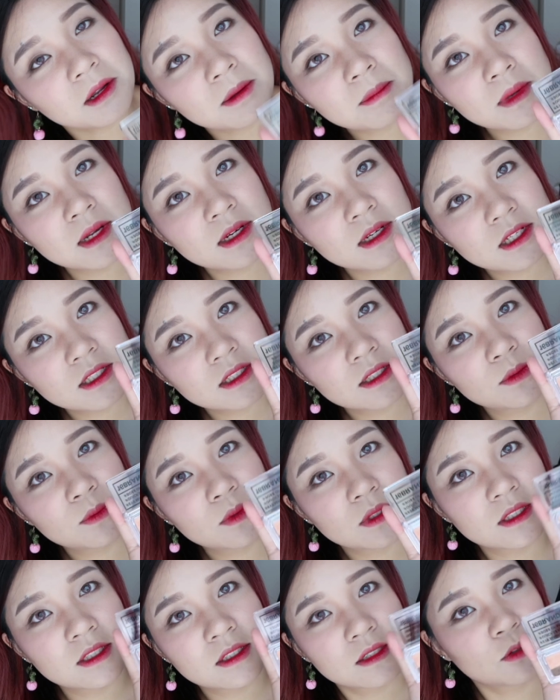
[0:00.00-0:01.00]
recommendation
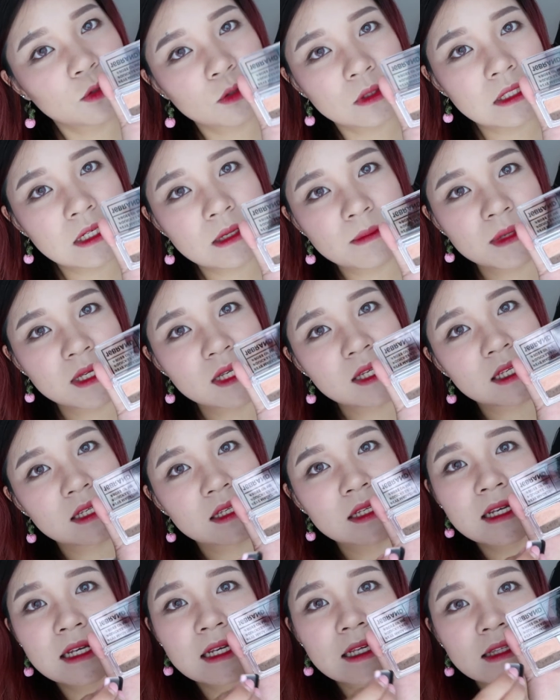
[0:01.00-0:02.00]
would just totally be
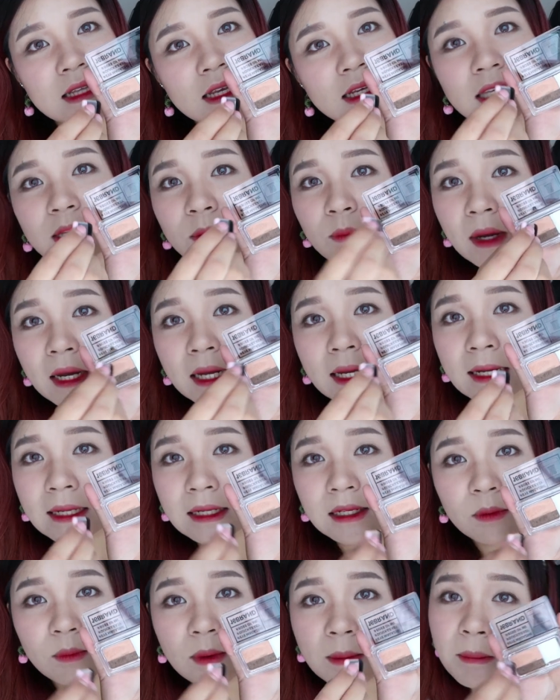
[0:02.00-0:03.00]
just taking one
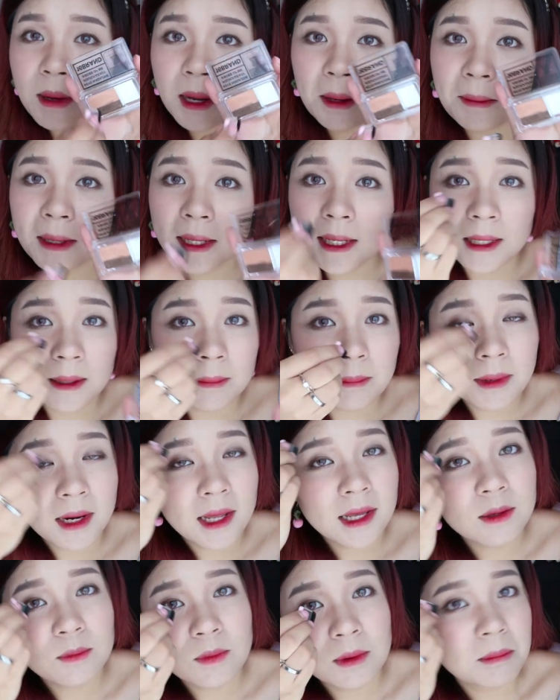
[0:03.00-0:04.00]
color one by one and
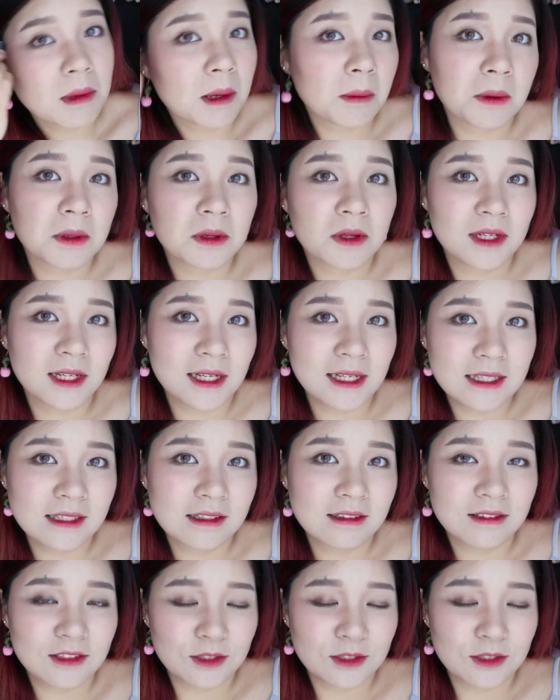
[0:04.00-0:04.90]
apply it one by one on the lid.